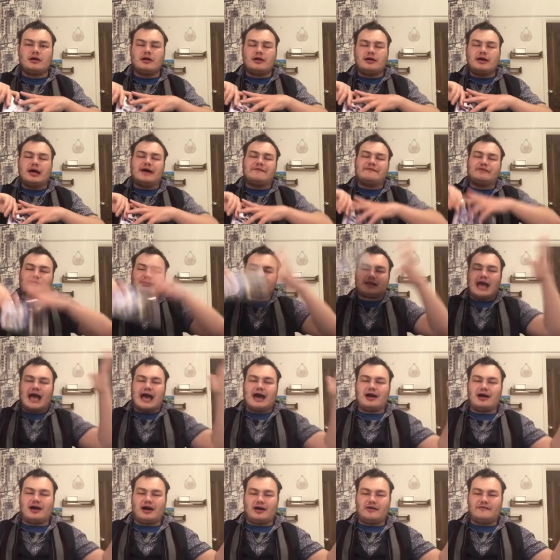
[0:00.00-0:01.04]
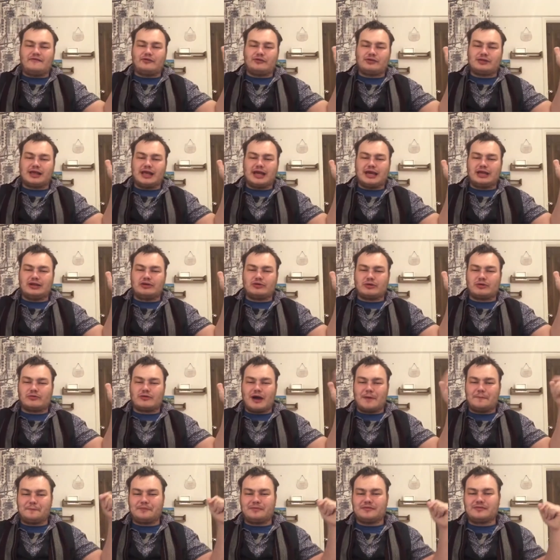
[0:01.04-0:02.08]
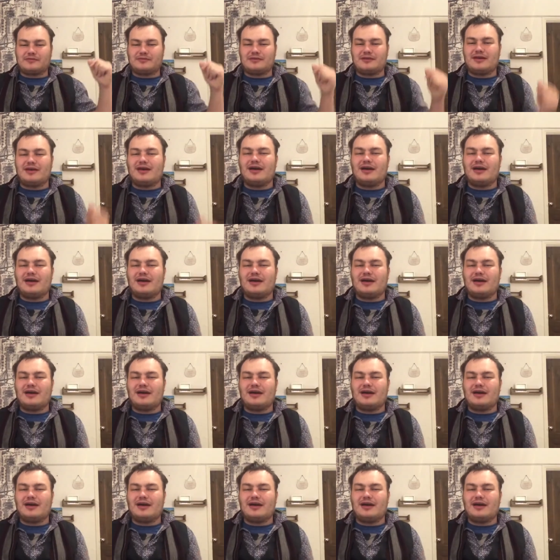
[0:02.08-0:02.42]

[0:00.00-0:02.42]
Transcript: a volcano erupts,